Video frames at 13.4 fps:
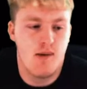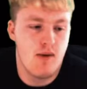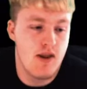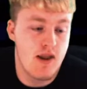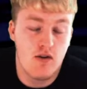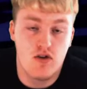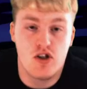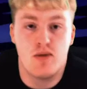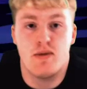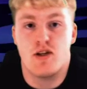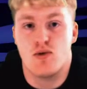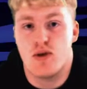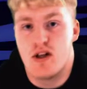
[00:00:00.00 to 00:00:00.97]
and that obviously
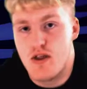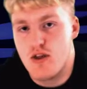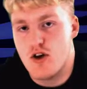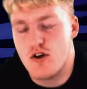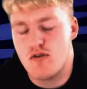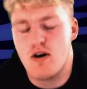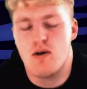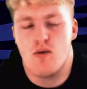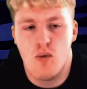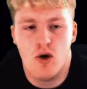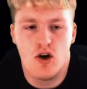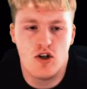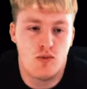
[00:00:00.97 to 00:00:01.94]
means we get 3rd round
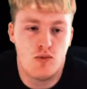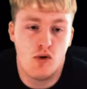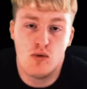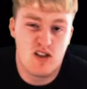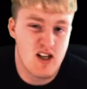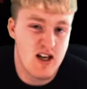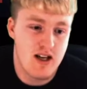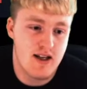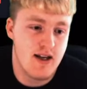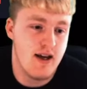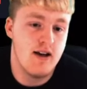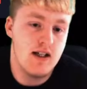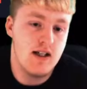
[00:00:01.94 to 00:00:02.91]
rewards, but we'll take it.